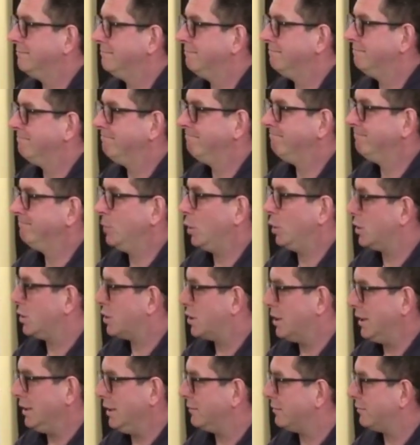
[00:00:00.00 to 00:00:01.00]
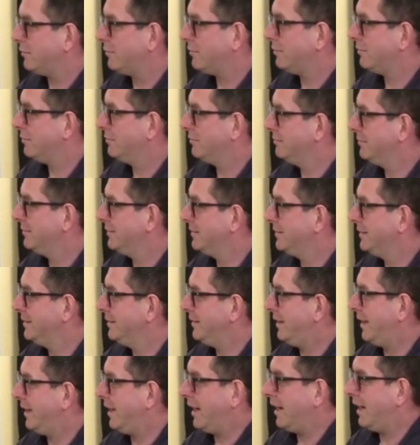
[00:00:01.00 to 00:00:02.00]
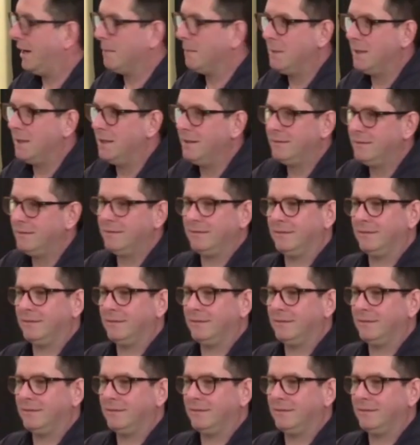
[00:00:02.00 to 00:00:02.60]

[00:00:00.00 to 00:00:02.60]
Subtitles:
Not a chance. I mean, the